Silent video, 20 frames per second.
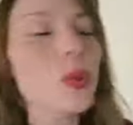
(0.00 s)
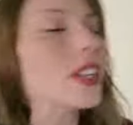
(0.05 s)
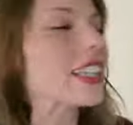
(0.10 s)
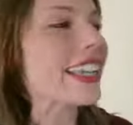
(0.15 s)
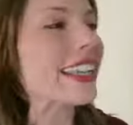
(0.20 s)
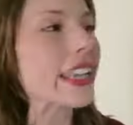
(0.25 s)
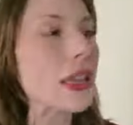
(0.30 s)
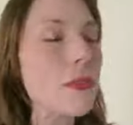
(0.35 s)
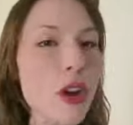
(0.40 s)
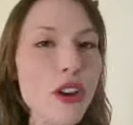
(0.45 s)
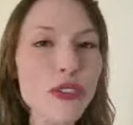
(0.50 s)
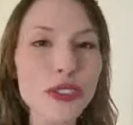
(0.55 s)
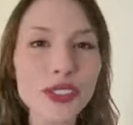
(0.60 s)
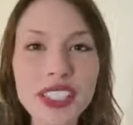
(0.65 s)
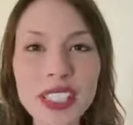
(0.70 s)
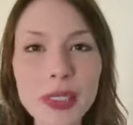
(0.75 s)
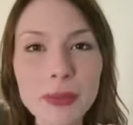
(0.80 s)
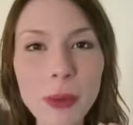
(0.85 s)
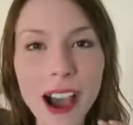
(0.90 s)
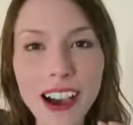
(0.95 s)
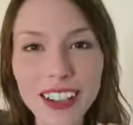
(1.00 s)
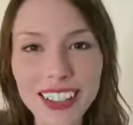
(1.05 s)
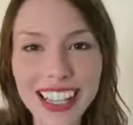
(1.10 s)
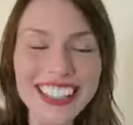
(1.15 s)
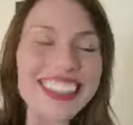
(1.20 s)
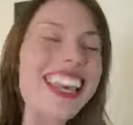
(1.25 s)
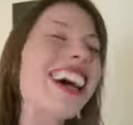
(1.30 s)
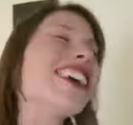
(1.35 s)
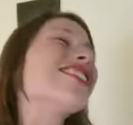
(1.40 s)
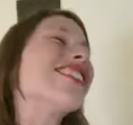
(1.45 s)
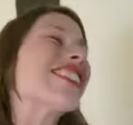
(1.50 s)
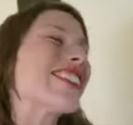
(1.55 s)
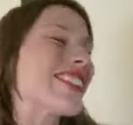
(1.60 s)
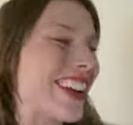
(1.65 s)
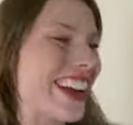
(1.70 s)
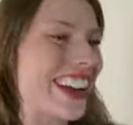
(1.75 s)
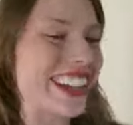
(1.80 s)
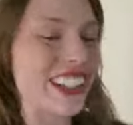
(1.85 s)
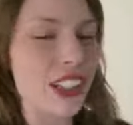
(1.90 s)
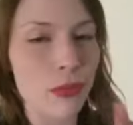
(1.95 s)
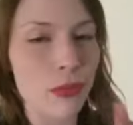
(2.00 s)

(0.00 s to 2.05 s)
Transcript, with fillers: well, he came over and smiled like that was great.